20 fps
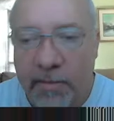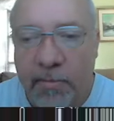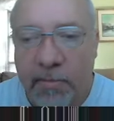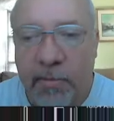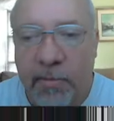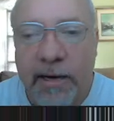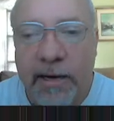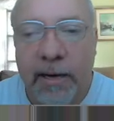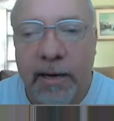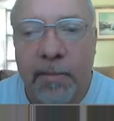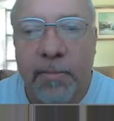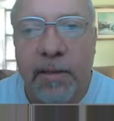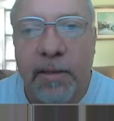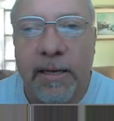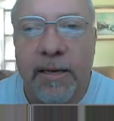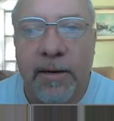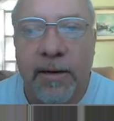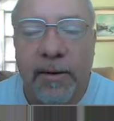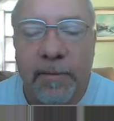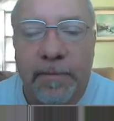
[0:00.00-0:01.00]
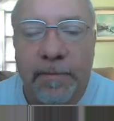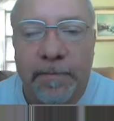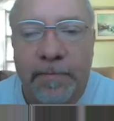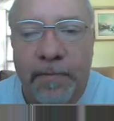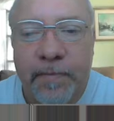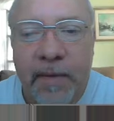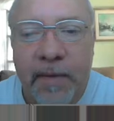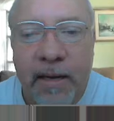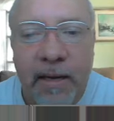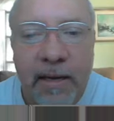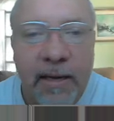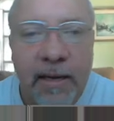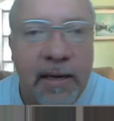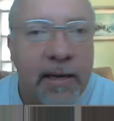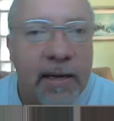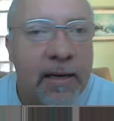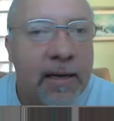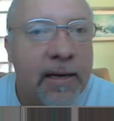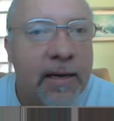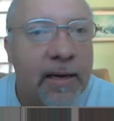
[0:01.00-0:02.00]
and bring up Blender.
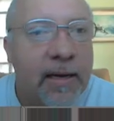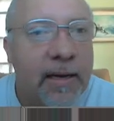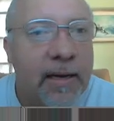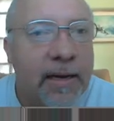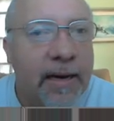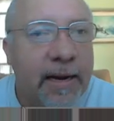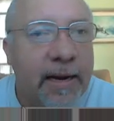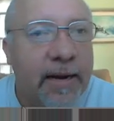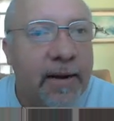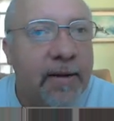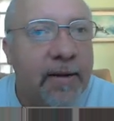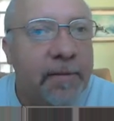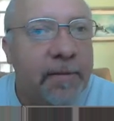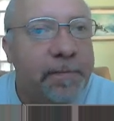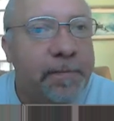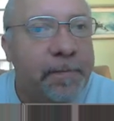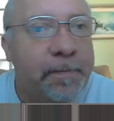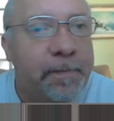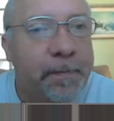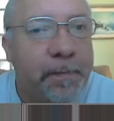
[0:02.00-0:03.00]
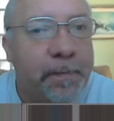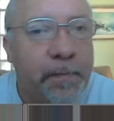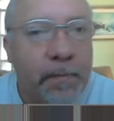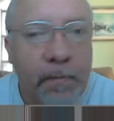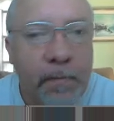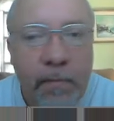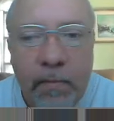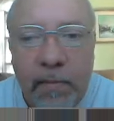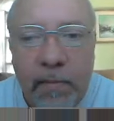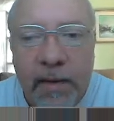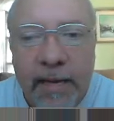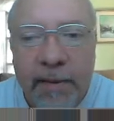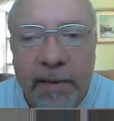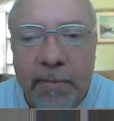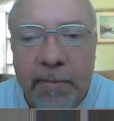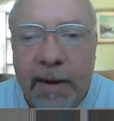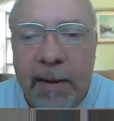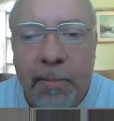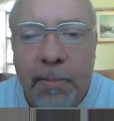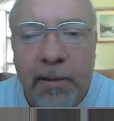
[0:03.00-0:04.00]
Now,
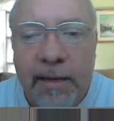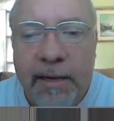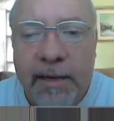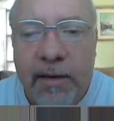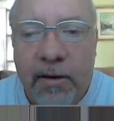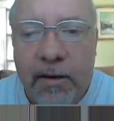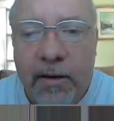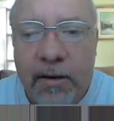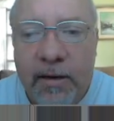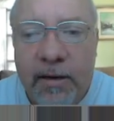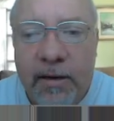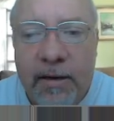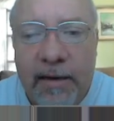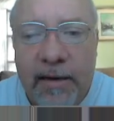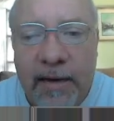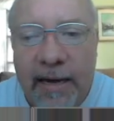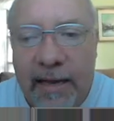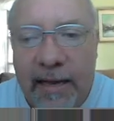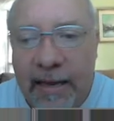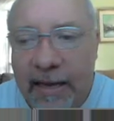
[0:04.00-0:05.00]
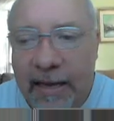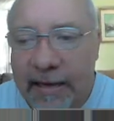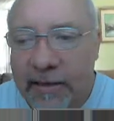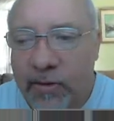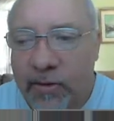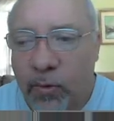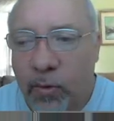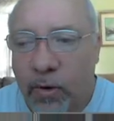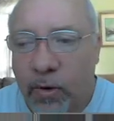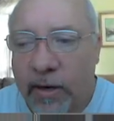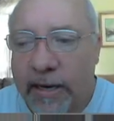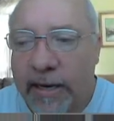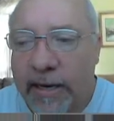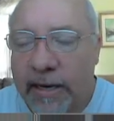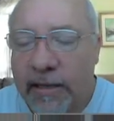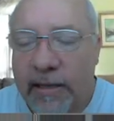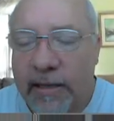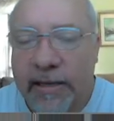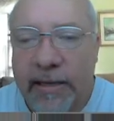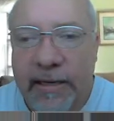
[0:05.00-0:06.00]
in my Blender, I like to work
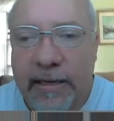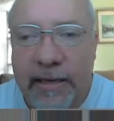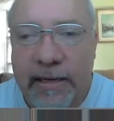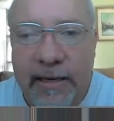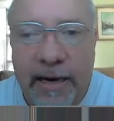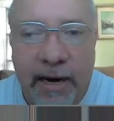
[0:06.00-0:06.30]
in a clean